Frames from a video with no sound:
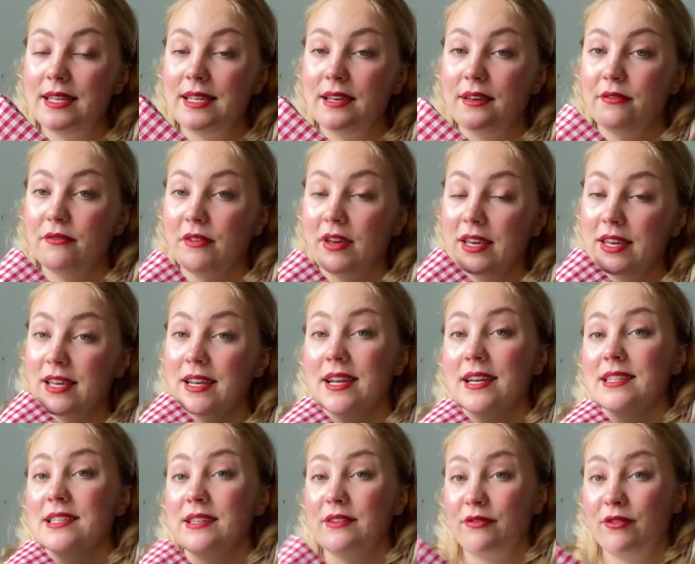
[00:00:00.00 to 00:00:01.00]
if I can
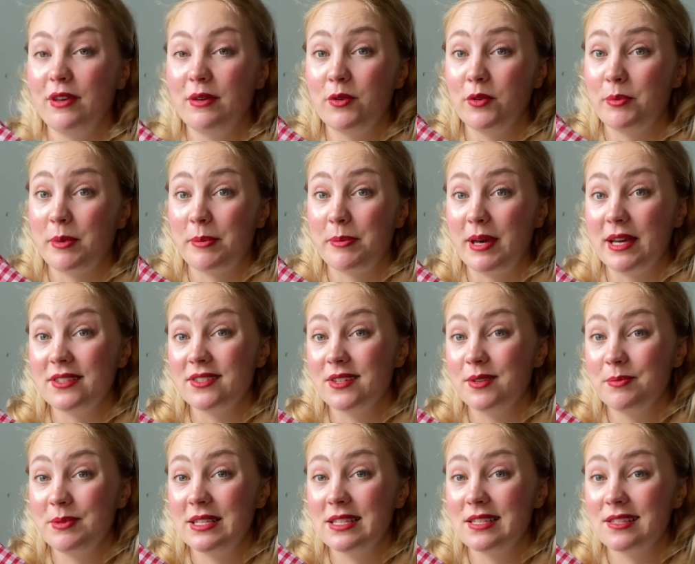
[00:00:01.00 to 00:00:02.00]
actually fit all my pattern
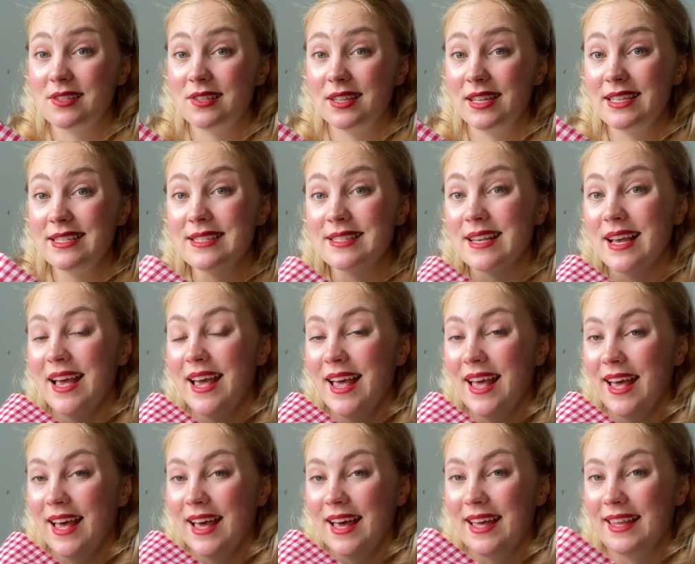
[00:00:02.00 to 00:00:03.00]
pieces on this,
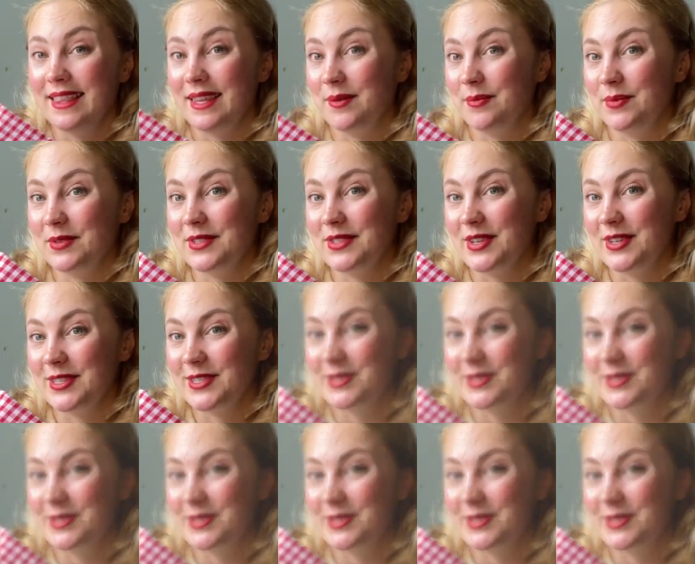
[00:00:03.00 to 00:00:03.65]
and then we'll start